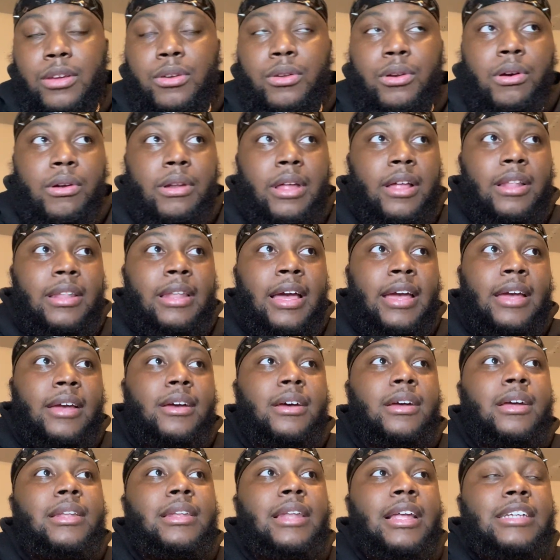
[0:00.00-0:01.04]
You know, that like
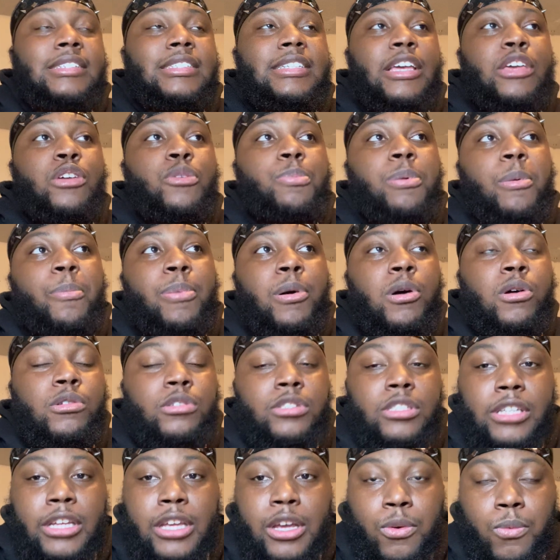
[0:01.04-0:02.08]
like say you
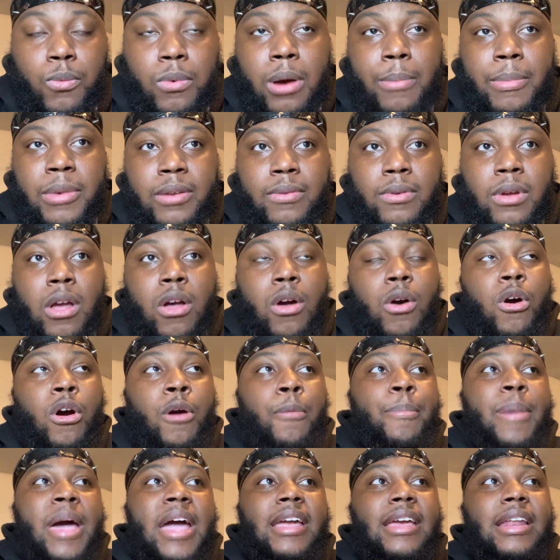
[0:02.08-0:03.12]
propose to your woman or
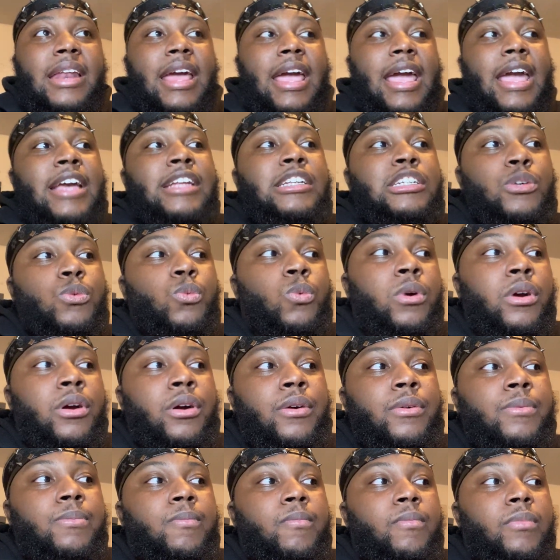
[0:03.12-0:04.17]
back in the ancient
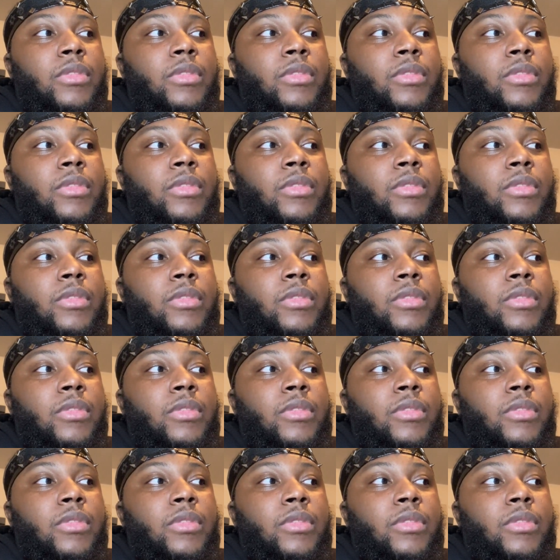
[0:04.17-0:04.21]
world,